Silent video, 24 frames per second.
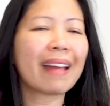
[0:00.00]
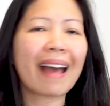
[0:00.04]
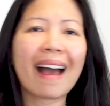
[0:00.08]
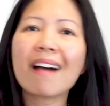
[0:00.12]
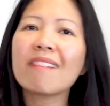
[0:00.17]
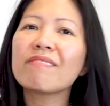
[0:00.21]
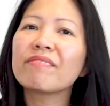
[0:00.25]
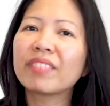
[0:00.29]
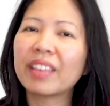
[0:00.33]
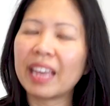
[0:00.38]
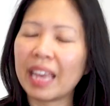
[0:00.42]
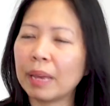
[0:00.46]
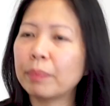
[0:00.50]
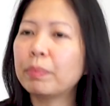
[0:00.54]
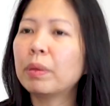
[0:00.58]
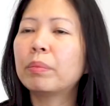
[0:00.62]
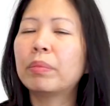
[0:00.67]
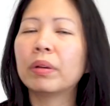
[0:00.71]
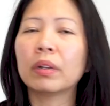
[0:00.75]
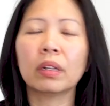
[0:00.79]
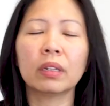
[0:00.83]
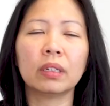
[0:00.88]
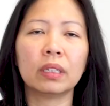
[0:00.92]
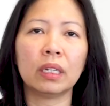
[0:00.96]
have
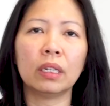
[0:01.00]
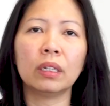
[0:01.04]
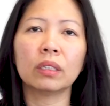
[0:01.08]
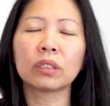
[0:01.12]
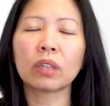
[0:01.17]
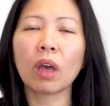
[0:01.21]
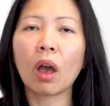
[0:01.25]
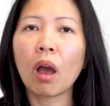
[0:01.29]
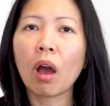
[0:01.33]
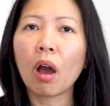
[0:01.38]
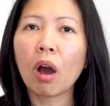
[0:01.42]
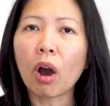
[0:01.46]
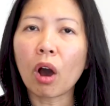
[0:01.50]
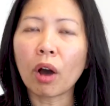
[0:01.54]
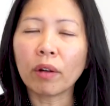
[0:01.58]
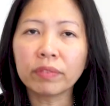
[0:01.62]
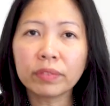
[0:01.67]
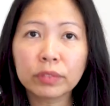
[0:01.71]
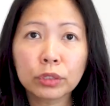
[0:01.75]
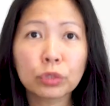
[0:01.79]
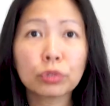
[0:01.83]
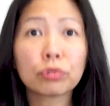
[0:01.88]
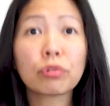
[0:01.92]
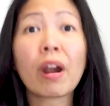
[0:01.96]
capabilities
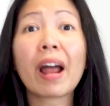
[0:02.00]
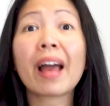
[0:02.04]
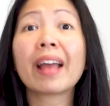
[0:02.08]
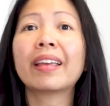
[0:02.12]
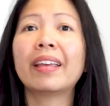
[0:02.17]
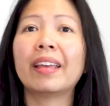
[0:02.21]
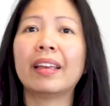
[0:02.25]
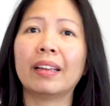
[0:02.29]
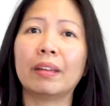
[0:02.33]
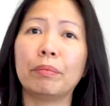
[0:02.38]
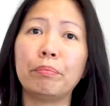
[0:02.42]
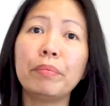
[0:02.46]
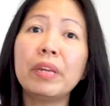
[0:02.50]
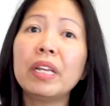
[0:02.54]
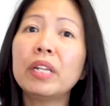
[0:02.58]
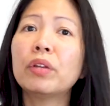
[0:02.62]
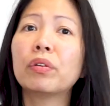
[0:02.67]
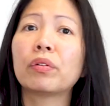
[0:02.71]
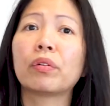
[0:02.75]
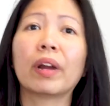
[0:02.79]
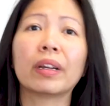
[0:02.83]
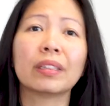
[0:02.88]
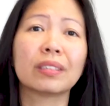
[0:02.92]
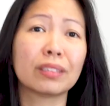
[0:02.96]
of tracking
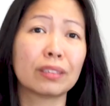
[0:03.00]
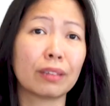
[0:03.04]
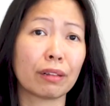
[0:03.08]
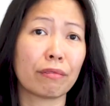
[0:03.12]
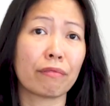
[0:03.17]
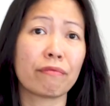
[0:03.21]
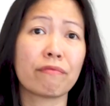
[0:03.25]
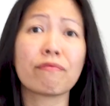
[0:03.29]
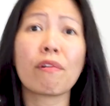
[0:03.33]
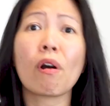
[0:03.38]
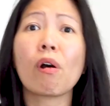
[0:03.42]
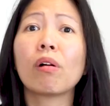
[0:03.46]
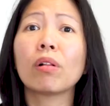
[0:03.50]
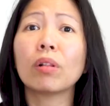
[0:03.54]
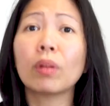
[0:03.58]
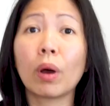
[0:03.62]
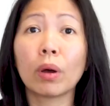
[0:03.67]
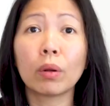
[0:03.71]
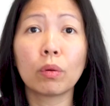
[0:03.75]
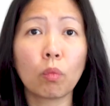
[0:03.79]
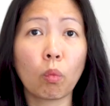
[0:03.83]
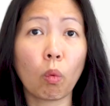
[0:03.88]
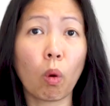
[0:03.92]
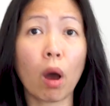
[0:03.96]
meteorites that fall
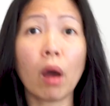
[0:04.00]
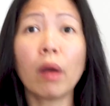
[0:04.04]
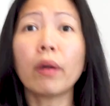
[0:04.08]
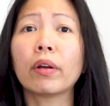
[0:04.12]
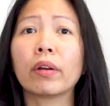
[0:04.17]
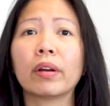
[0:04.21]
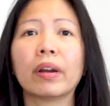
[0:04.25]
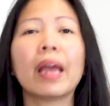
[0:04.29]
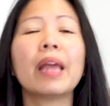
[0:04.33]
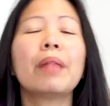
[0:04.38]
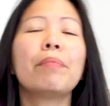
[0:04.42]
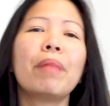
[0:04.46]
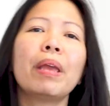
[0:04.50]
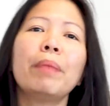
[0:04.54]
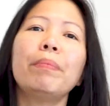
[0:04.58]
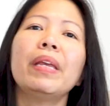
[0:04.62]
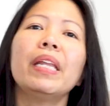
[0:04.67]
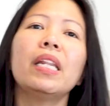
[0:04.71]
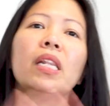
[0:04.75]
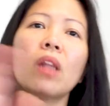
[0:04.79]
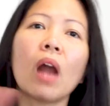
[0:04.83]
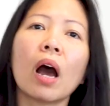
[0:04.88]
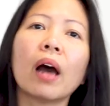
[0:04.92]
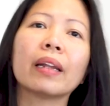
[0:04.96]
on water? And maybe
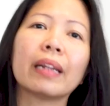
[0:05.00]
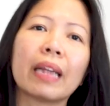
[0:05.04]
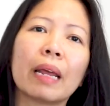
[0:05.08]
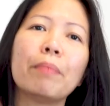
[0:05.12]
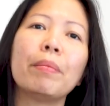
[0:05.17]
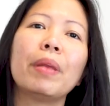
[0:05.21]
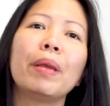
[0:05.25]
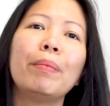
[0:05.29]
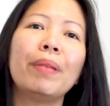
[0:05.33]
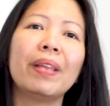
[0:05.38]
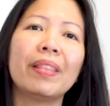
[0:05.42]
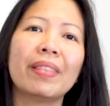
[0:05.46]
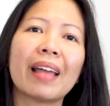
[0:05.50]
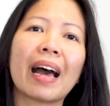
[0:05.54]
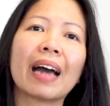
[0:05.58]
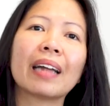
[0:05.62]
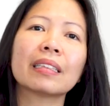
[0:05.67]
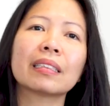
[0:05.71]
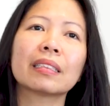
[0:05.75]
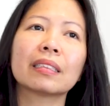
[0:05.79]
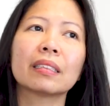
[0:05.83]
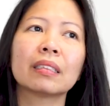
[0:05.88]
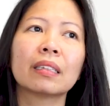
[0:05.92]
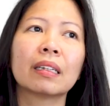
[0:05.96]
not, and maybe
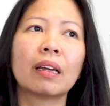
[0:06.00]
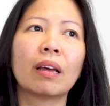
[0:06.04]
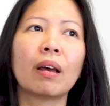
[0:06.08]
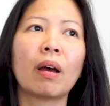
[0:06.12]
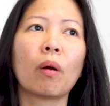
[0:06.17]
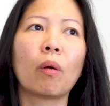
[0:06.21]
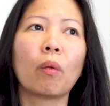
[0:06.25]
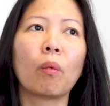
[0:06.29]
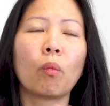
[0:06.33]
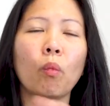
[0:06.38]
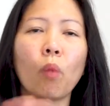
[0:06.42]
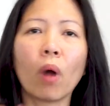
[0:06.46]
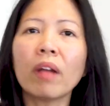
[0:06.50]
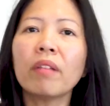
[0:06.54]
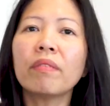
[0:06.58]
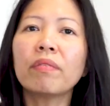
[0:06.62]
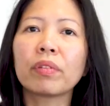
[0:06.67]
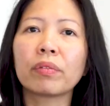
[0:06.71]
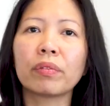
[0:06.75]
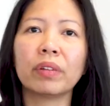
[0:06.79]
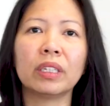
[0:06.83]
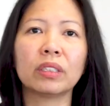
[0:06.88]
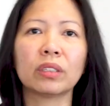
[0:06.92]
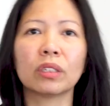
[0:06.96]
that's one of
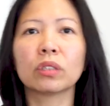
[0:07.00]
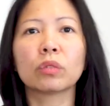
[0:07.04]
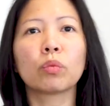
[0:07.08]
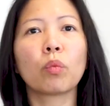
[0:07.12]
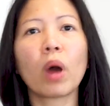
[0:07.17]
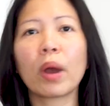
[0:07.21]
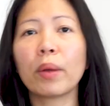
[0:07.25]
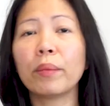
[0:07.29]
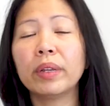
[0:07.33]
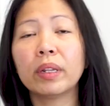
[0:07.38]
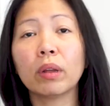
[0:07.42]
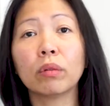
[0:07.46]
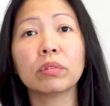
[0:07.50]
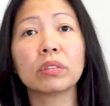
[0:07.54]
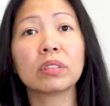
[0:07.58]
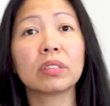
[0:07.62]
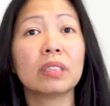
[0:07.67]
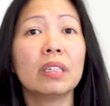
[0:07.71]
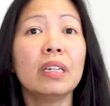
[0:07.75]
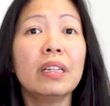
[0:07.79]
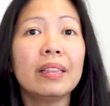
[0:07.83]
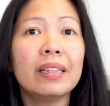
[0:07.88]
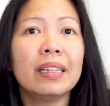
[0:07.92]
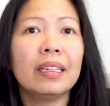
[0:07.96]
the reasons why we don't
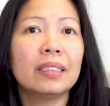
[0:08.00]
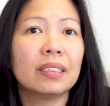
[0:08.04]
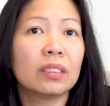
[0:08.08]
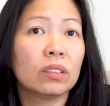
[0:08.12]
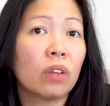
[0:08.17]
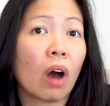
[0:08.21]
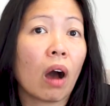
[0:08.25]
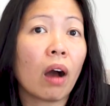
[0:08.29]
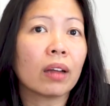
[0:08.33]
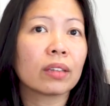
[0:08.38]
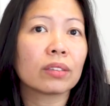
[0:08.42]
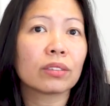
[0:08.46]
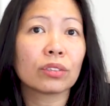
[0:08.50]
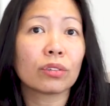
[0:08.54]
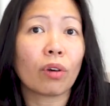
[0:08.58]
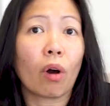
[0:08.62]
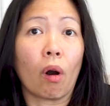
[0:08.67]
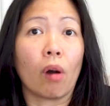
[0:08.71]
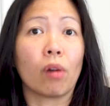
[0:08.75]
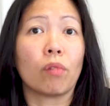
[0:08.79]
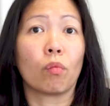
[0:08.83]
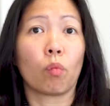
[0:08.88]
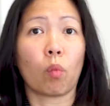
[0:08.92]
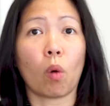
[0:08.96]
see these dots
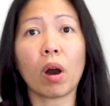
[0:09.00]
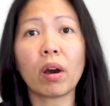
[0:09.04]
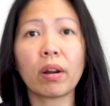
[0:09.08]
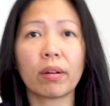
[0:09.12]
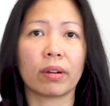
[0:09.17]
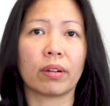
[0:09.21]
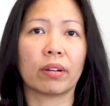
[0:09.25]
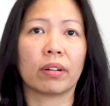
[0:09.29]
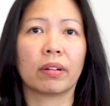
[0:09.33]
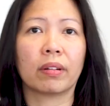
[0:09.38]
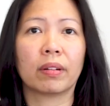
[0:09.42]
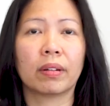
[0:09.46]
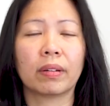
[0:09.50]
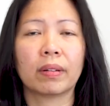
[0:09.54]
on water.